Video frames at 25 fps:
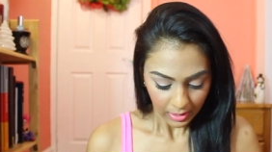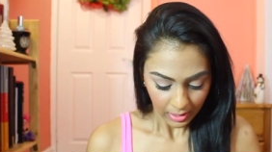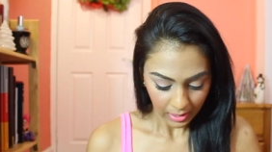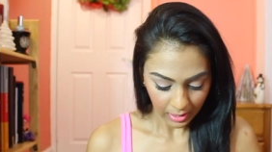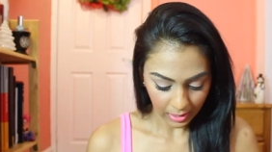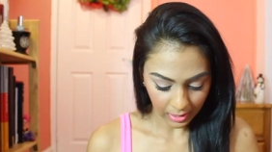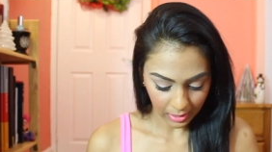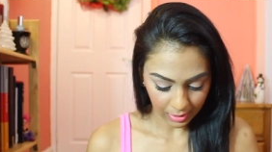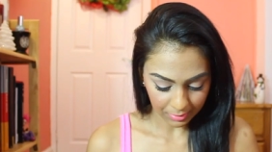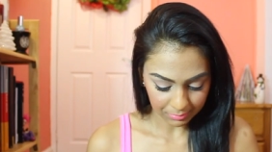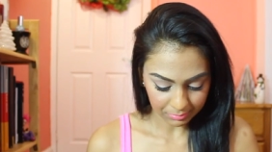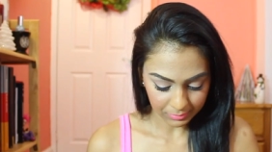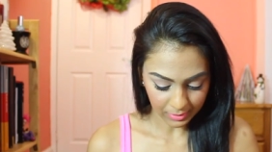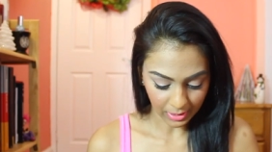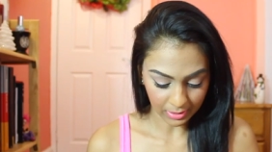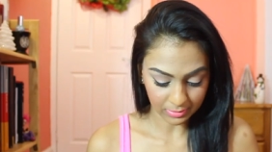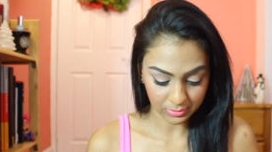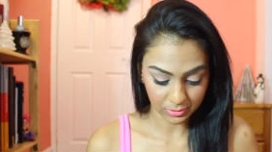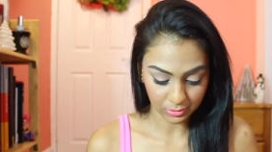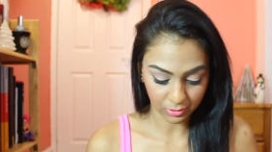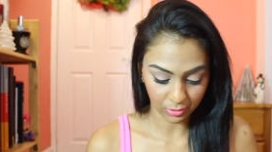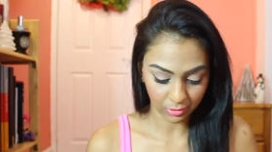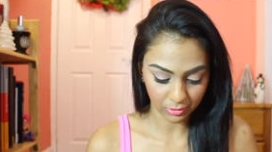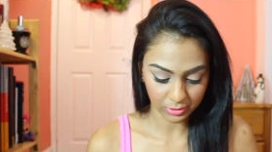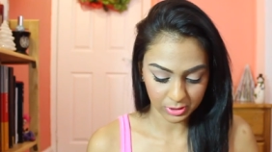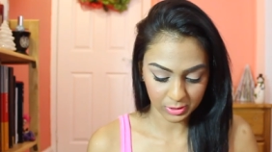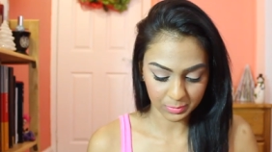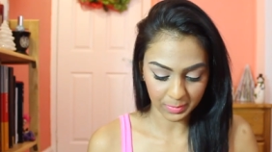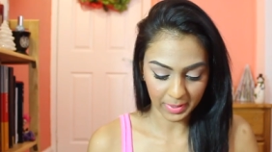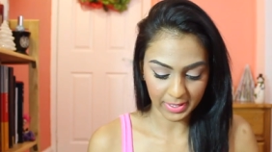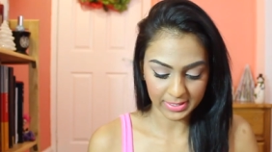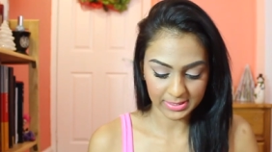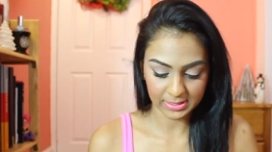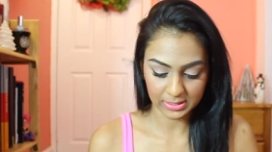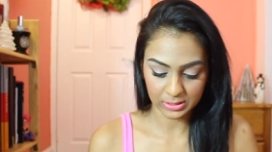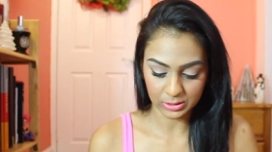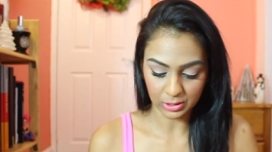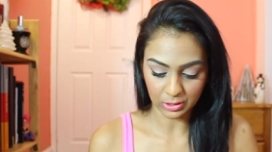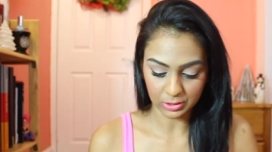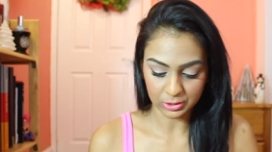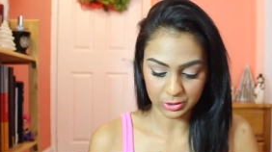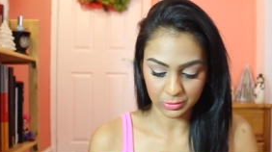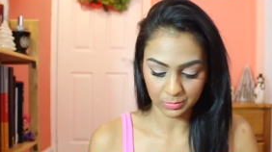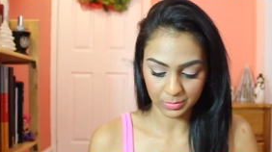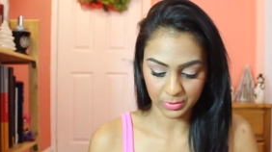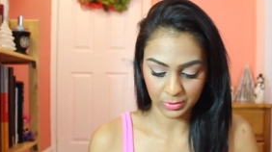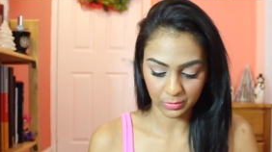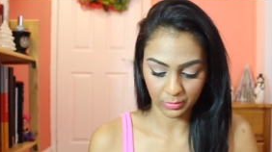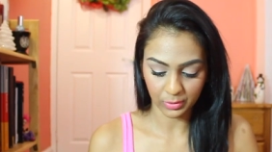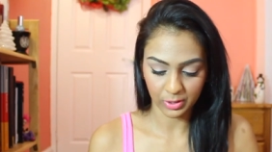Um, yeah, so Spice has
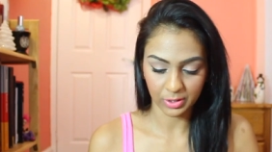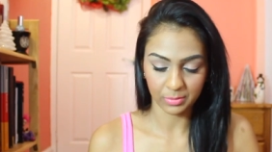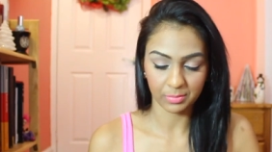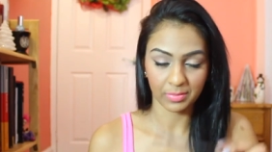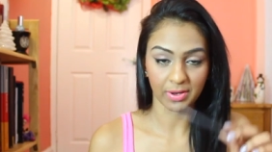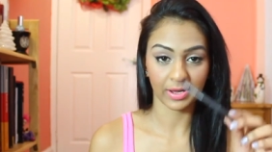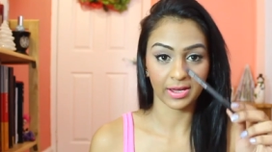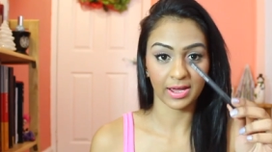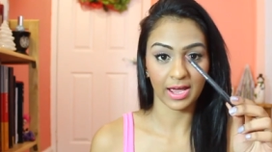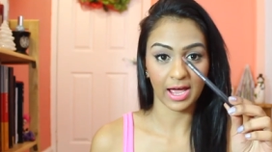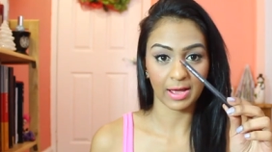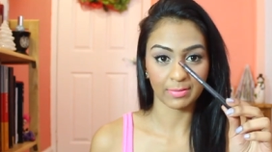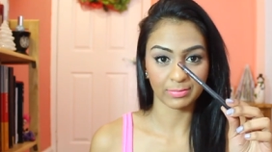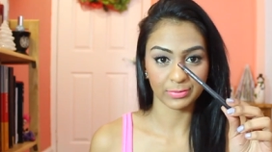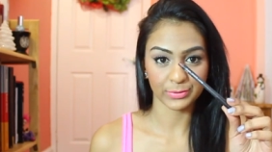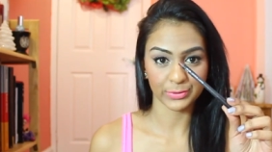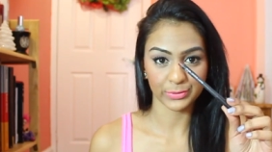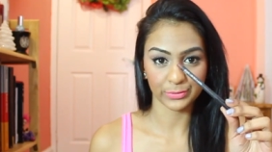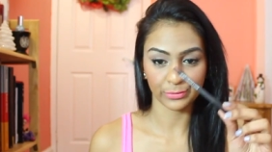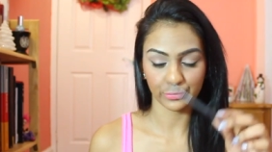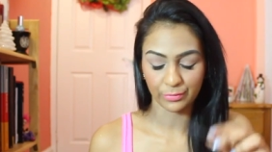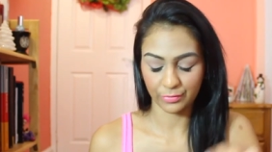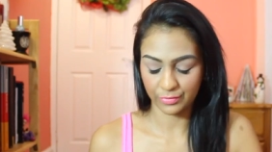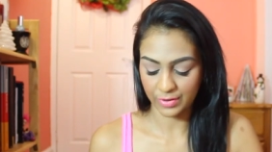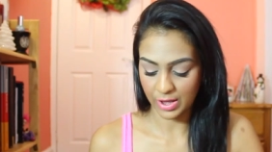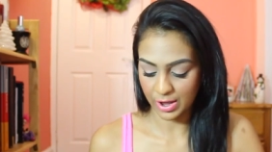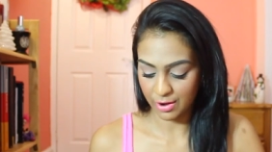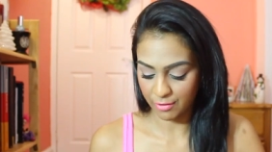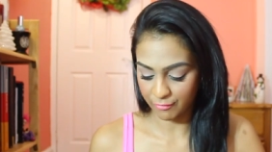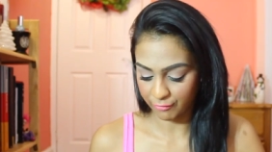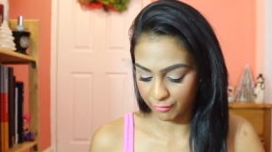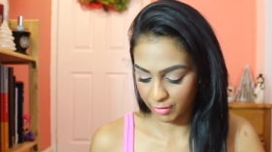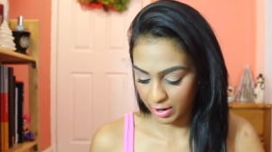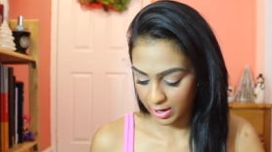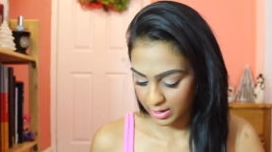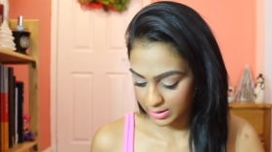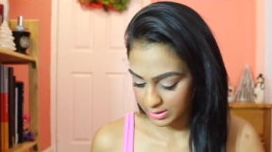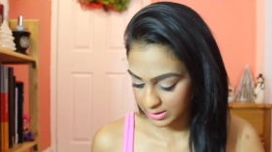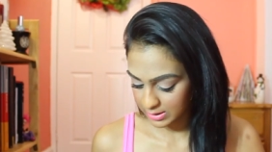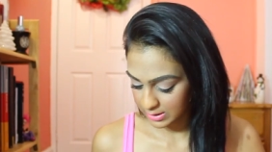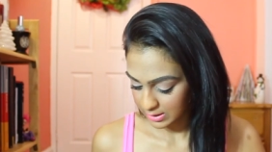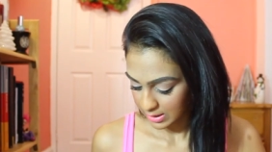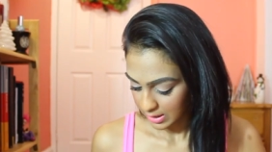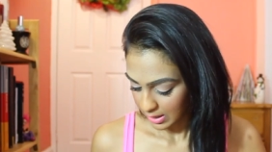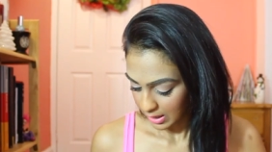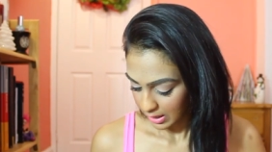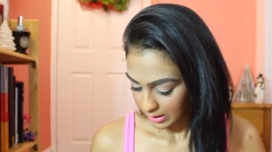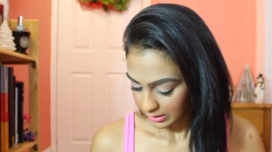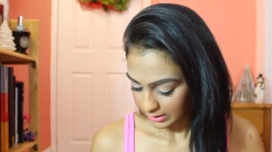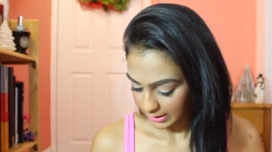also been one of my absolute favorites
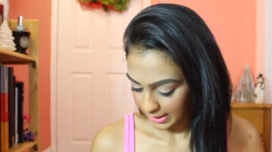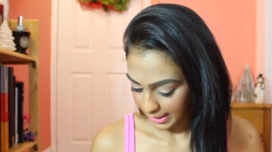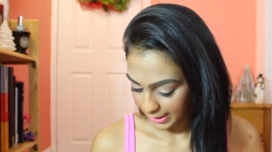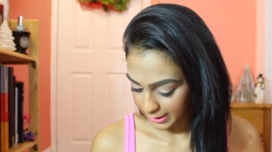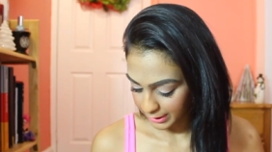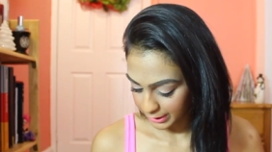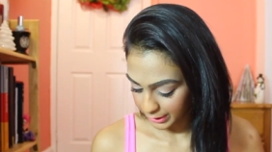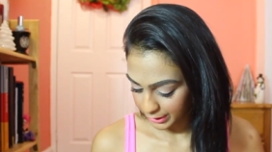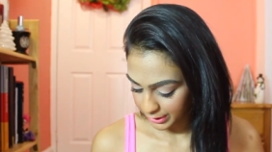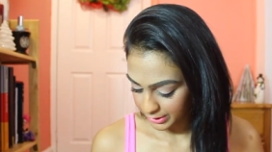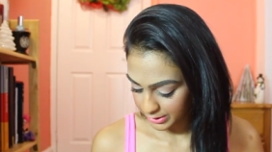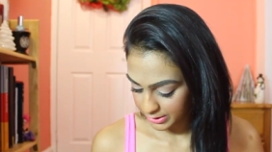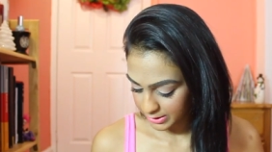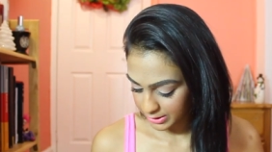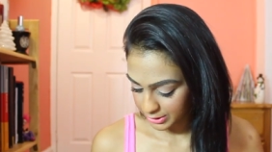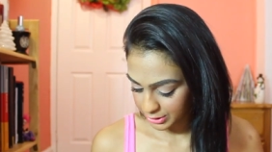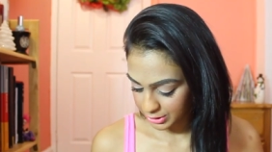liners.